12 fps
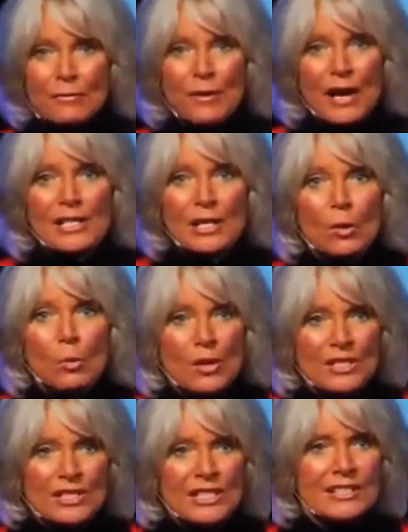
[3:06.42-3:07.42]
to find out
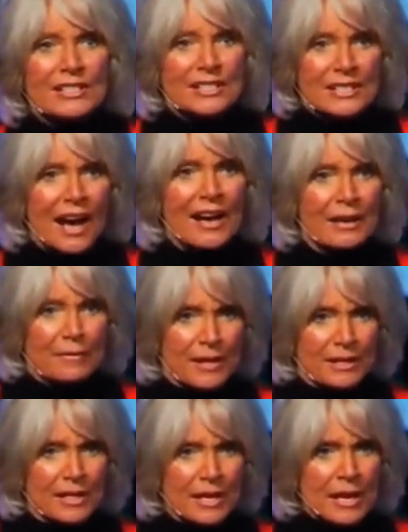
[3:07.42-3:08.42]
what's inside of
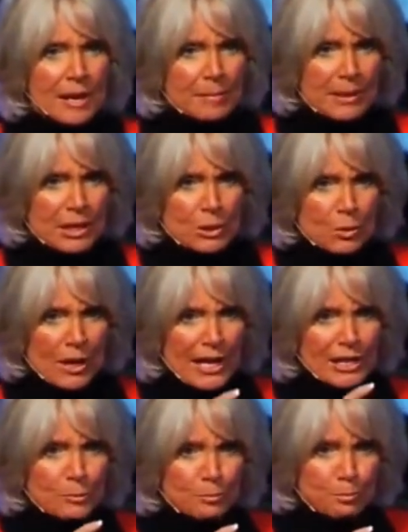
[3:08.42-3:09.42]
us. Because when
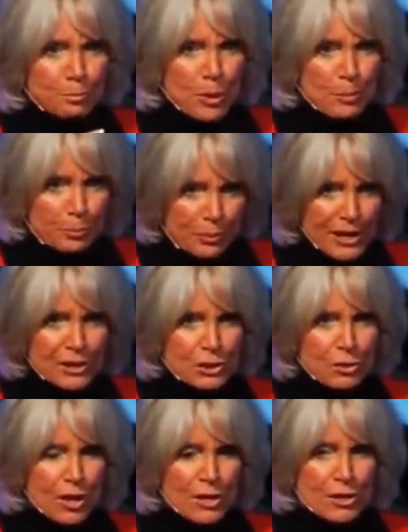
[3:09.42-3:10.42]
I put
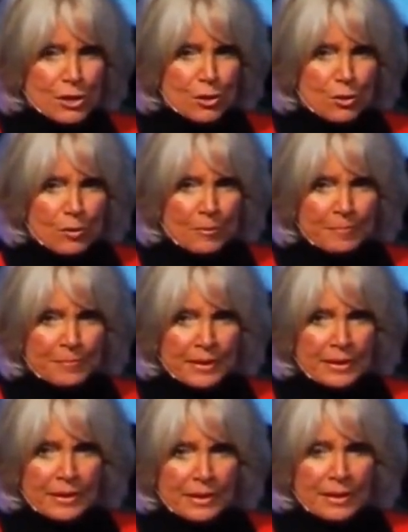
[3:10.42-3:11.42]
pressure on you,
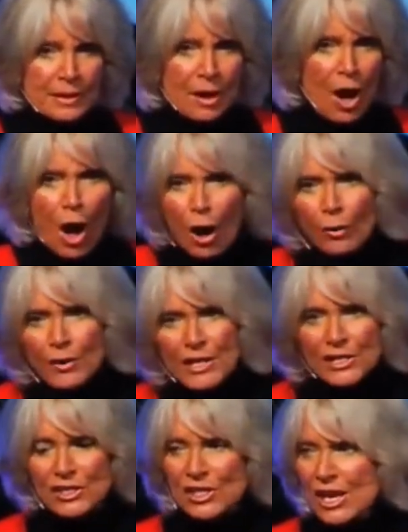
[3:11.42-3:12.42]
all
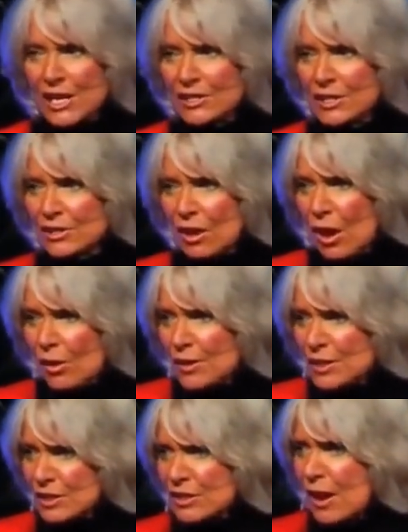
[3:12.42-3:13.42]
these changes, all
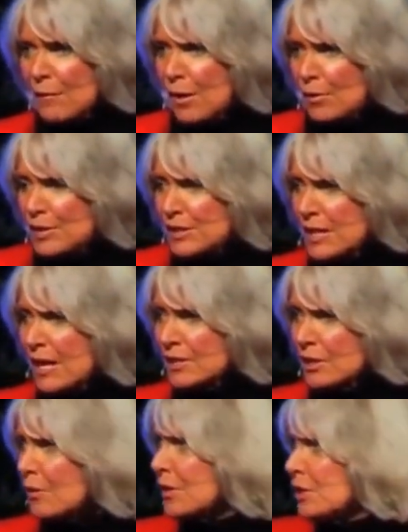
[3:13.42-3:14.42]
this stuff, all these
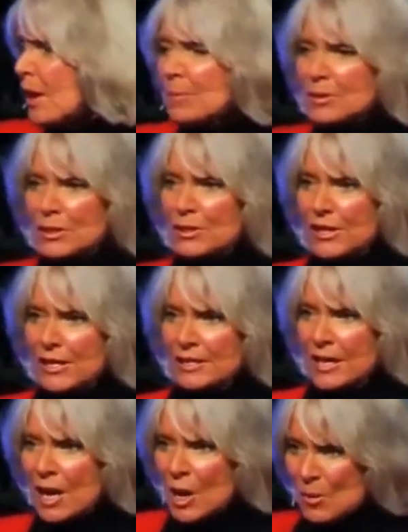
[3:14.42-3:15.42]
cuts, all these opportunities,
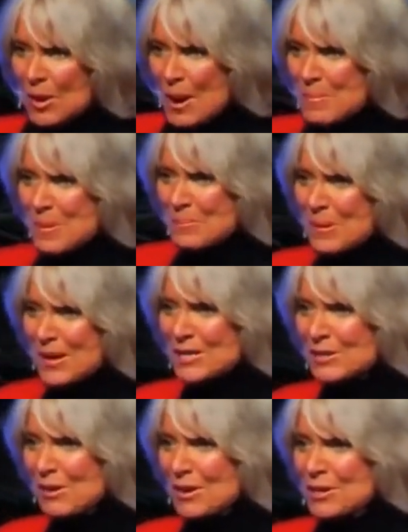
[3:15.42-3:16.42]
when I put
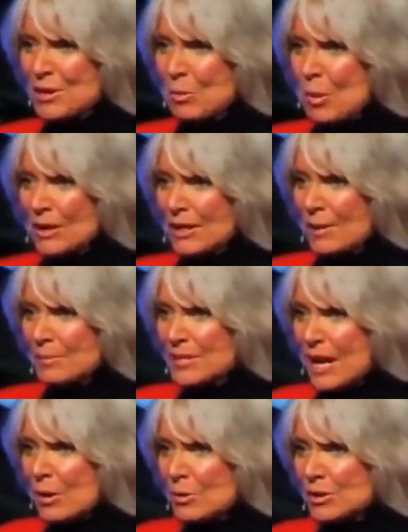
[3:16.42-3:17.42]
pressure on you, what comes
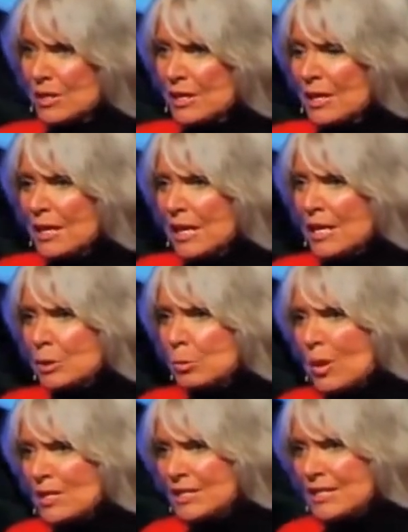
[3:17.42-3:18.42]
out is
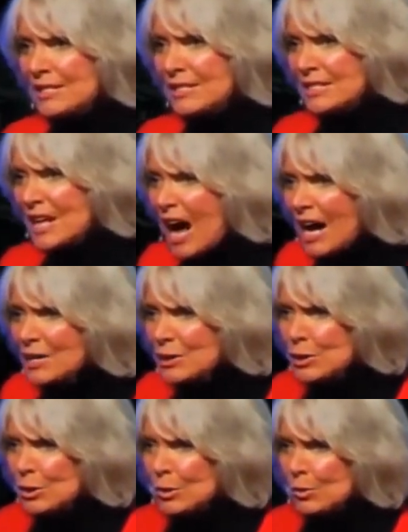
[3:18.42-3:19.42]
what's inside
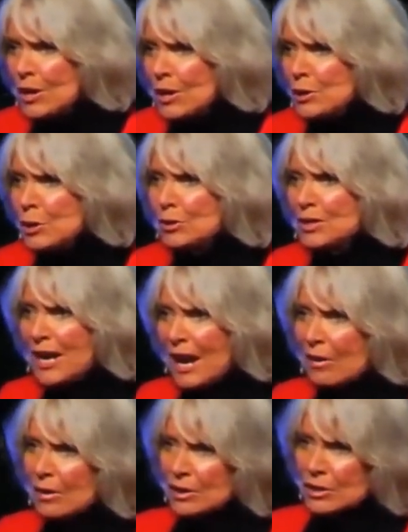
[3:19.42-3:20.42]
you, your
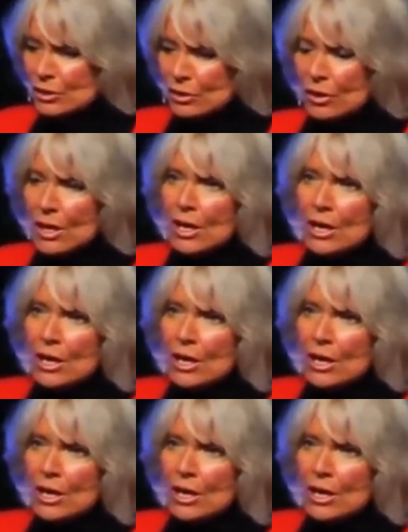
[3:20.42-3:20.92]
character.